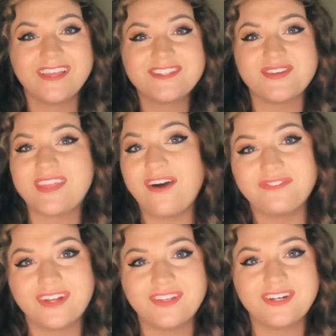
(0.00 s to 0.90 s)
So
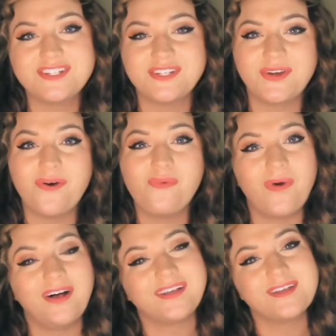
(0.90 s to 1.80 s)
without further ado,
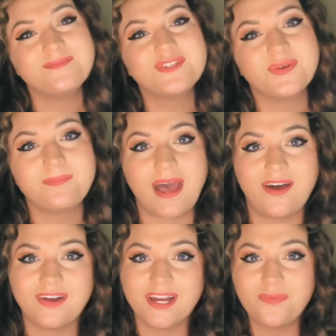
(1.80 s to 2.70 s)
welcome to
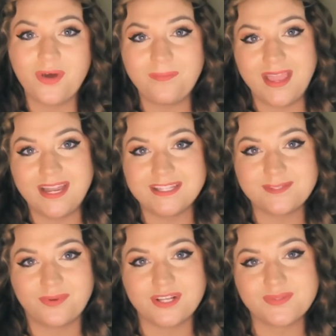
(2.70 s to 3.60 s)
Empower Women
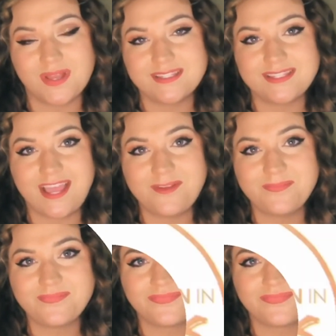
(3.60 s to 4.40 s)
in Sports Wednesday.